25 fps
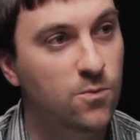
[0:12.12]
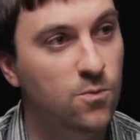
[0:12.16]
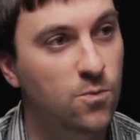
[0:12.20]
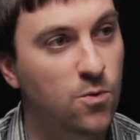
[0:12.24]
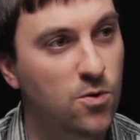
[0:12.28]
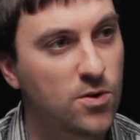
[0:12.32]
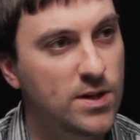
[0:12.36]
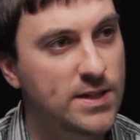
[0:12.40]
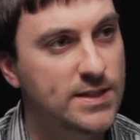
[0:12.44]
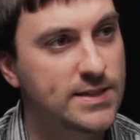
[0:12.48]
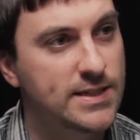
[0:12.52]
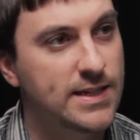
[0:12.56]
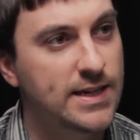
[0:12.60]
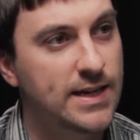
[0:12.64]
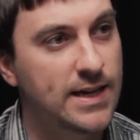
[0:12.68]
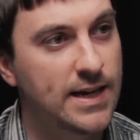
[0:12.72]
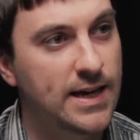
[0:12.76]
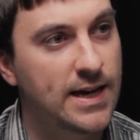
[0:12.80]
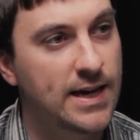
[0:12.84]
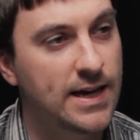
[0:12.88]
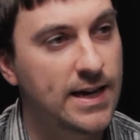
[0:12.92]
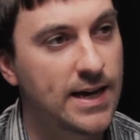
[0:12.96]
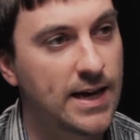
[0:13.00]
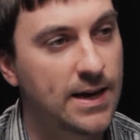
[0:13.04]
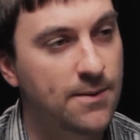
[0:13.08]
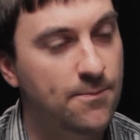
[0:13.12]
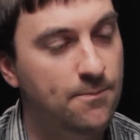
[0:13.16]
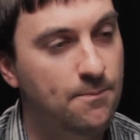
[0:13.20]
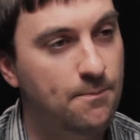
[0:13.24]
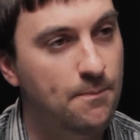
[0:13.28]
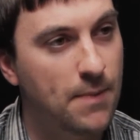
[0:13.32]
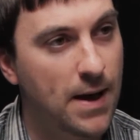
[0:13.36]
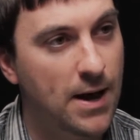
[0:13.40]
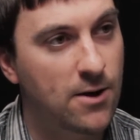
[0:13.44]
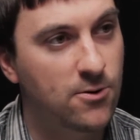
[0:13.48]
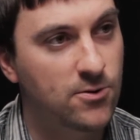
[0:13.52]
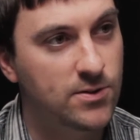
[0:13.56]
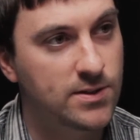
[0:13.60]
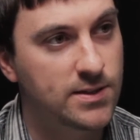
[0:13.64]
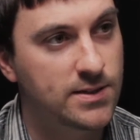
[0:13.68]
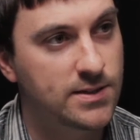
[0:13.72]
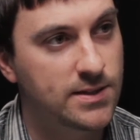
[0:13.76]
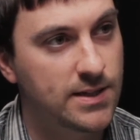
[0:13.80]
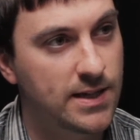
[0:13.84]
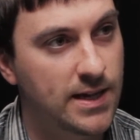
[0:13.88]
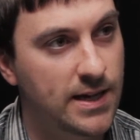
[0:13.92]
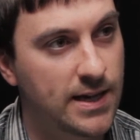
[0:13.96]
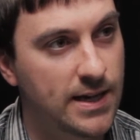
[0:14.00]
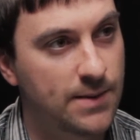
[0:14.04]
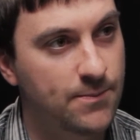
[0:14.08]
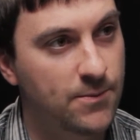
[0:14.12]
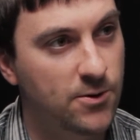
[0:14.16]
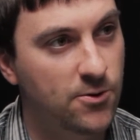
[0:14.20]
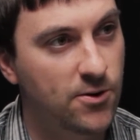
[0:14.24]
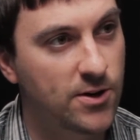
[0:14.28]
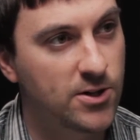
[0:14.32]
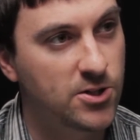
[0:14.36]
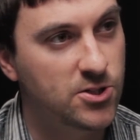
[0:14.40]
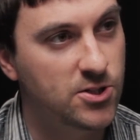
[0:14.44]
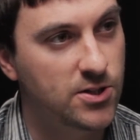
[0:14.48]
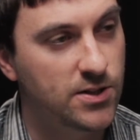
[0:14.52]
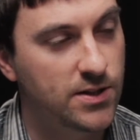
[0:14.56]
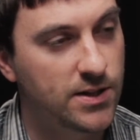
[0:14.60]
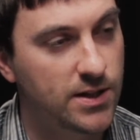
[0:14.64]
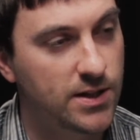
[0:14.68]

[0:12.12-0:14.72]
What is it about immigration